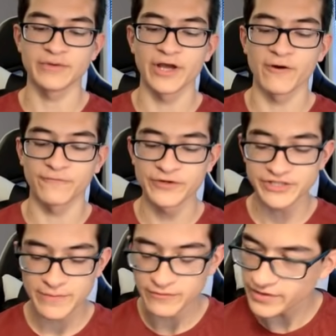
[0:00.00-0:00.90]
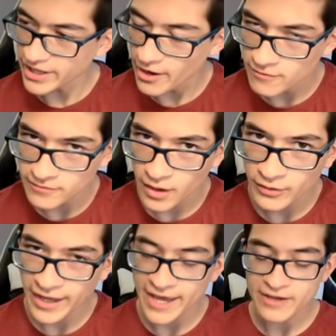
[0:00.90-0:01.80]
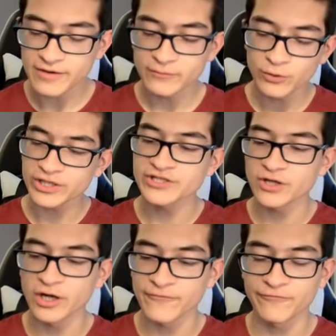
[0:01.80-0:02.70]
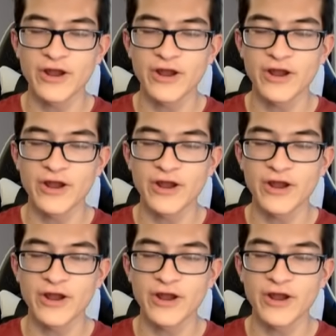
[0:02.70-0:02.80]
so here we go. First game of the video, okay, we're going to start off